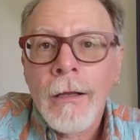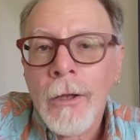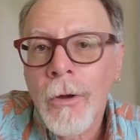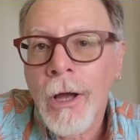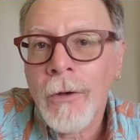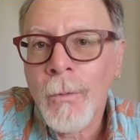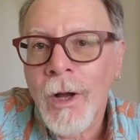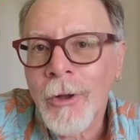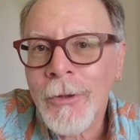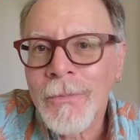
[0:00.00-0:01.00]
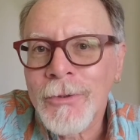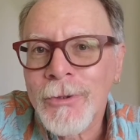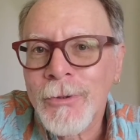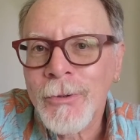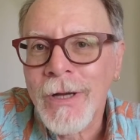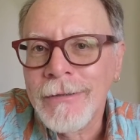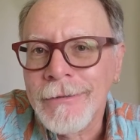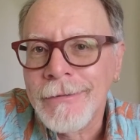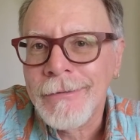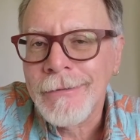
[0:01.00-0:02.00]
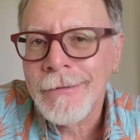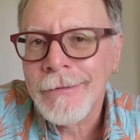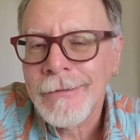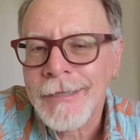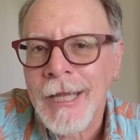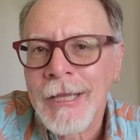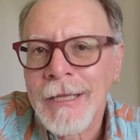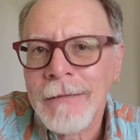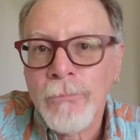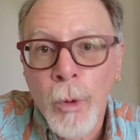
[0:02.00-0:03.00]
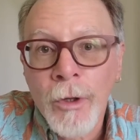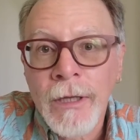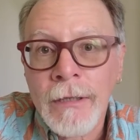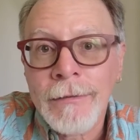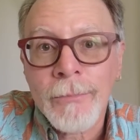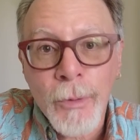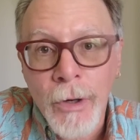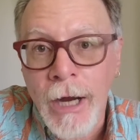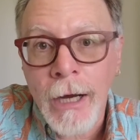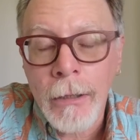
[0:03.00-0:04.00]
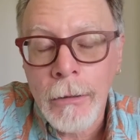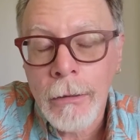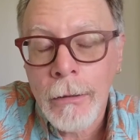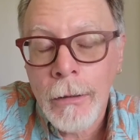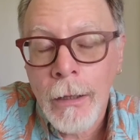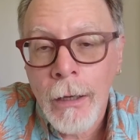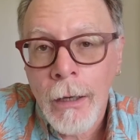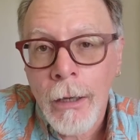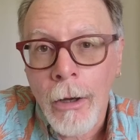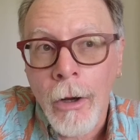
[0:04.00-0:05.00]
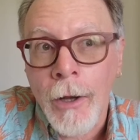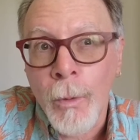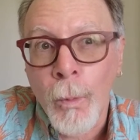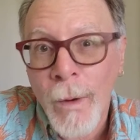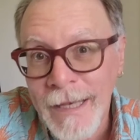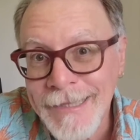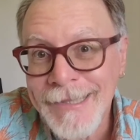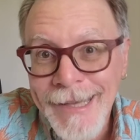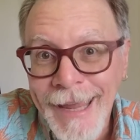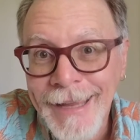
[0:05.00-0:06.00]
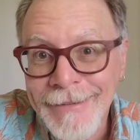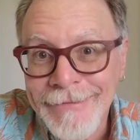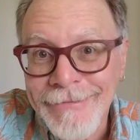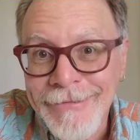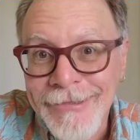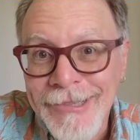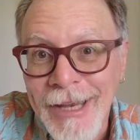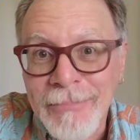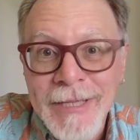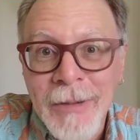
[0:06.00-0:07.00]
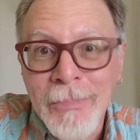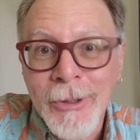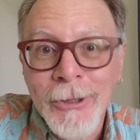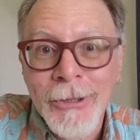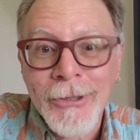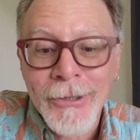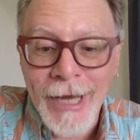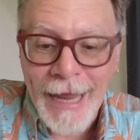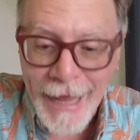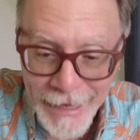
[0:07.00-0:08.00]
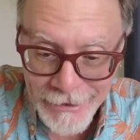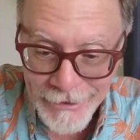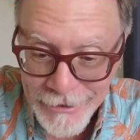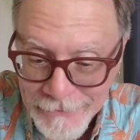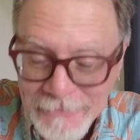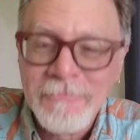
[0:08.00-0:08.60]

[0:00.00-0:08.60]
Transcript: Hello and welcome to Daily Morning Prayer on Wednesday, September 8th,